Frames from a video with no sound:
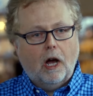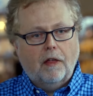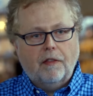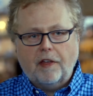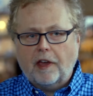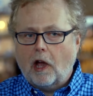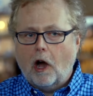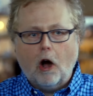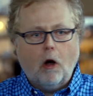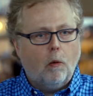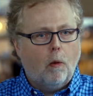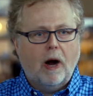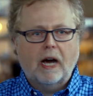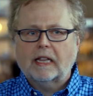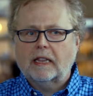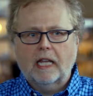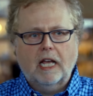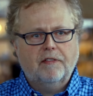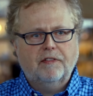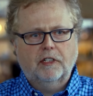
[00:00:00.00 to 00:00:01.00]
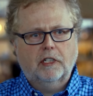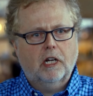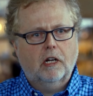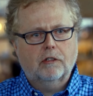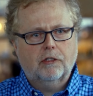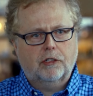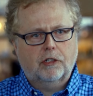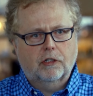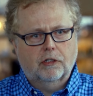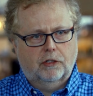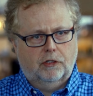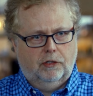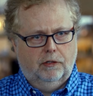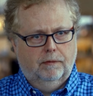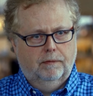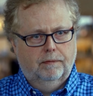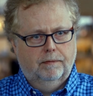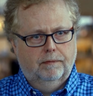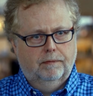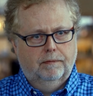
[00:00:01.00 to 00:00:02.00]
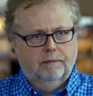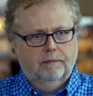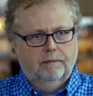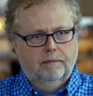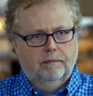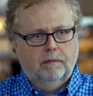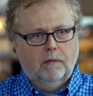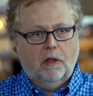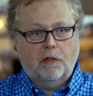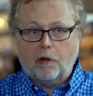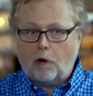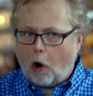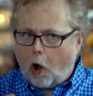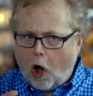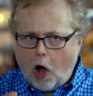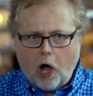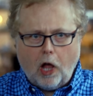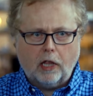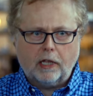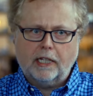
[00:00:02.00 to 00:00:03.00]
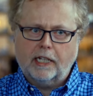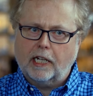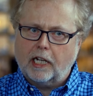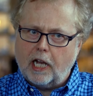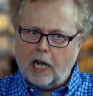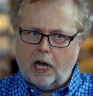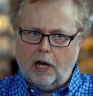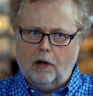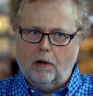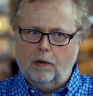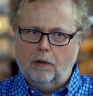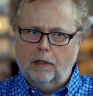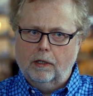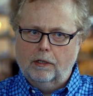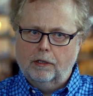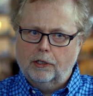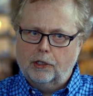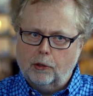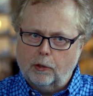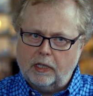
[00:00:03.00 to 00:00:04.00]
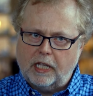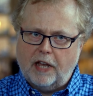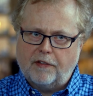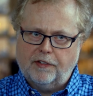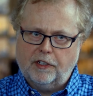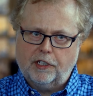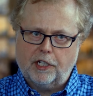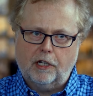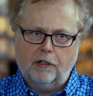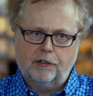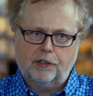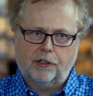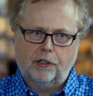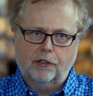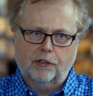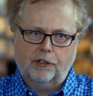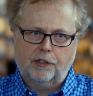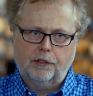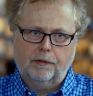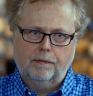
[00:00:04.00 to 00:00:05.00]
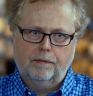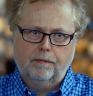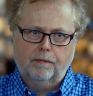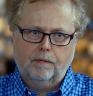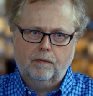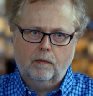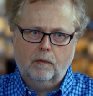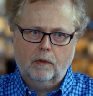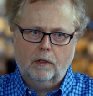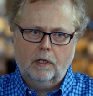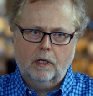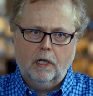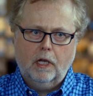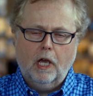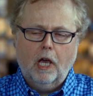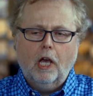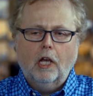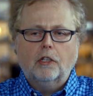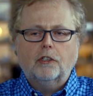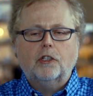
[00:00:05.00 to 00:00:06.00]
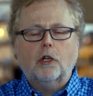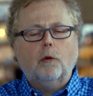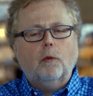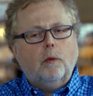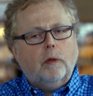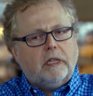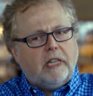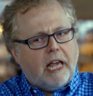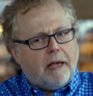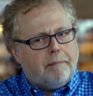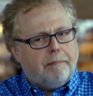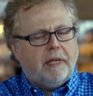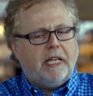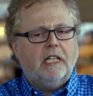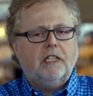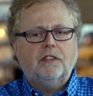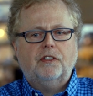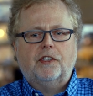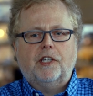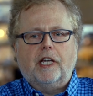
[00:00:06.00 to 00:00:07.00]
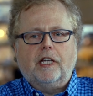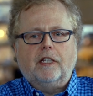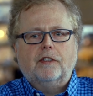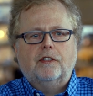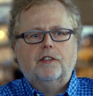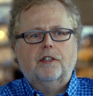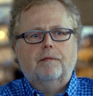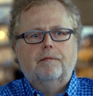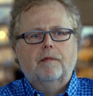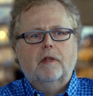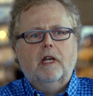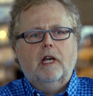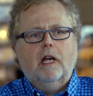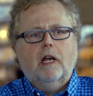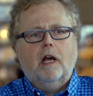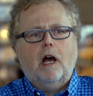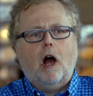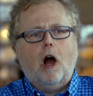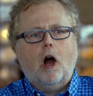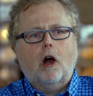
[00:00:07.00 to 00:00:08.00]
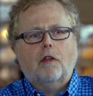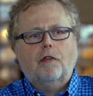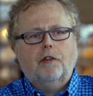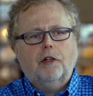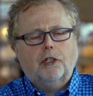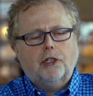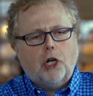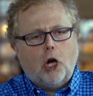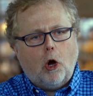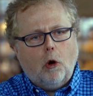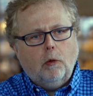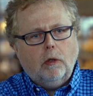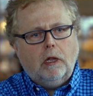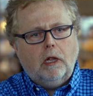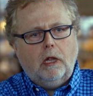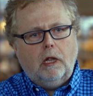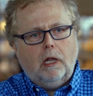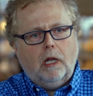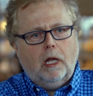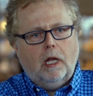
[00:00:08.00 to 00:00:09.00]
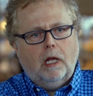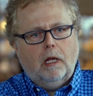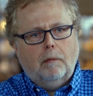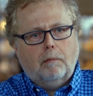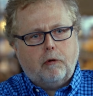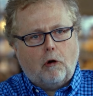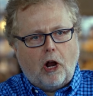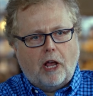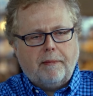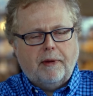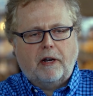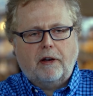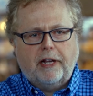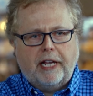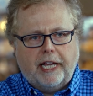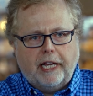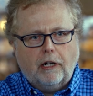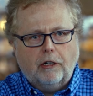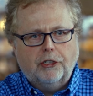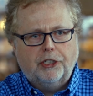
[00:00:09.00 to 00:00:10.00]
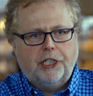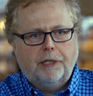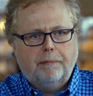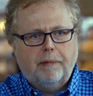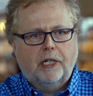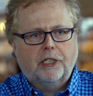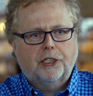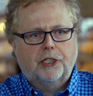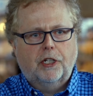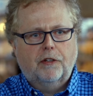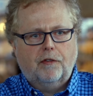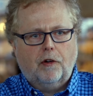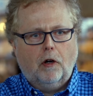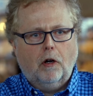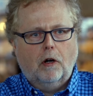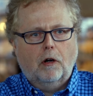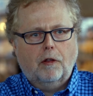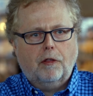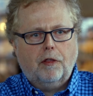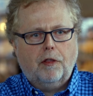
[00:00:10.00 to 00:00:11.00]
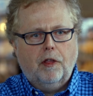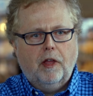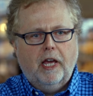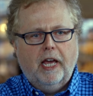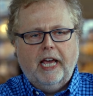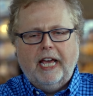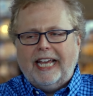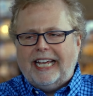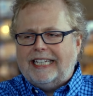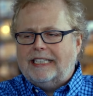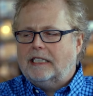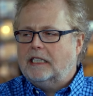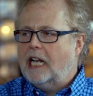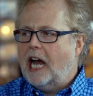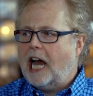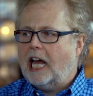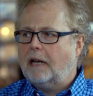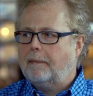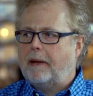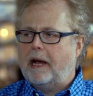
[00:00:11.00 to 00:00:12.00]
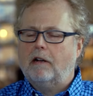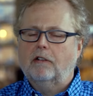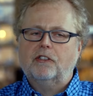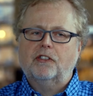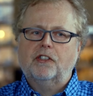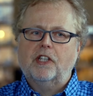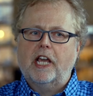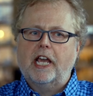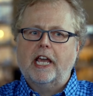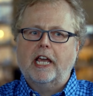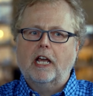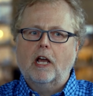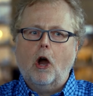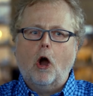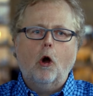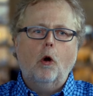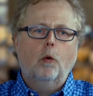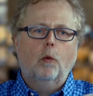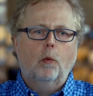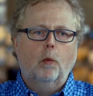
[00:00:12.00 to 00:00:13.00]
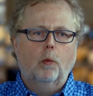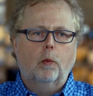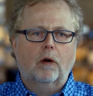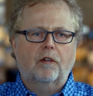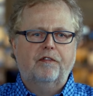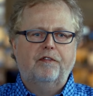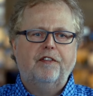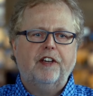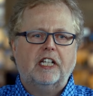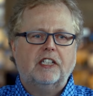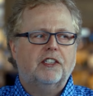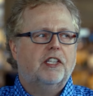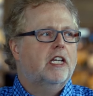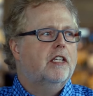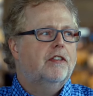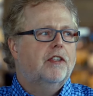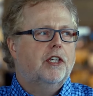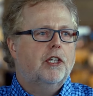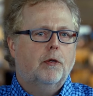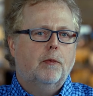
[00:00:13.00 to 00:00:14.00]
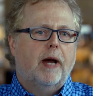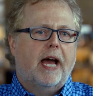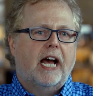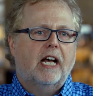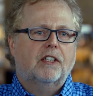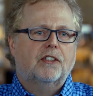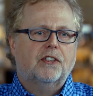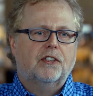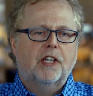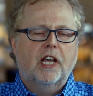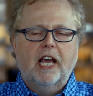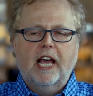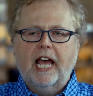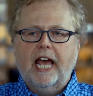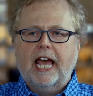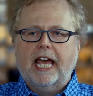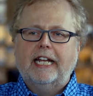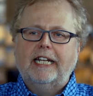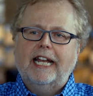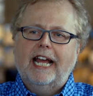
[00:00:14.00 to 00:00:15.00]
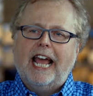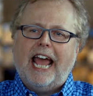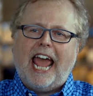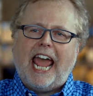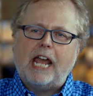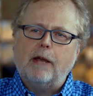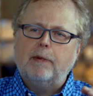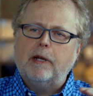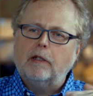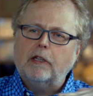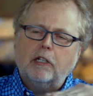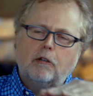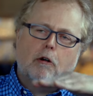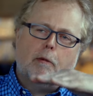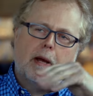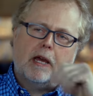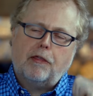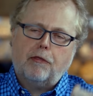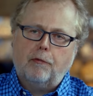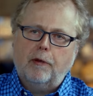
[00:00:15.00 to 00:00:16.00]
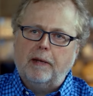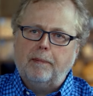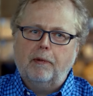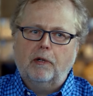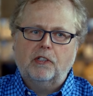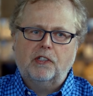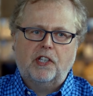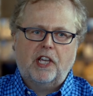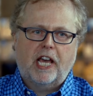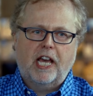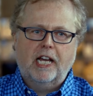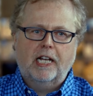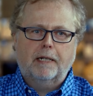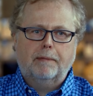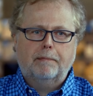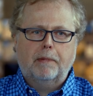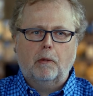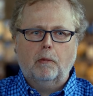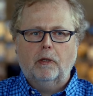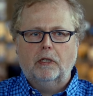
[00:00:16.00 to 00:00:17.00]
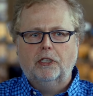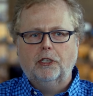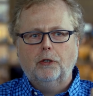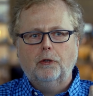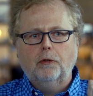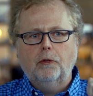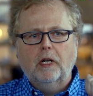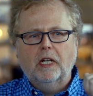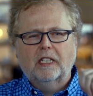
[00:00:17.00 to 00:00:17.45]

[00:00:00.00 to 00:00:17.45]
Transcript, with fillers: They all want eleven toasters. They're all going to go to eleven toasters. So what that means is uh, the total primary energy budget of Earth is not about saying, oh, we're fixing the U S and, hey, we only grow by three percent, but we'll do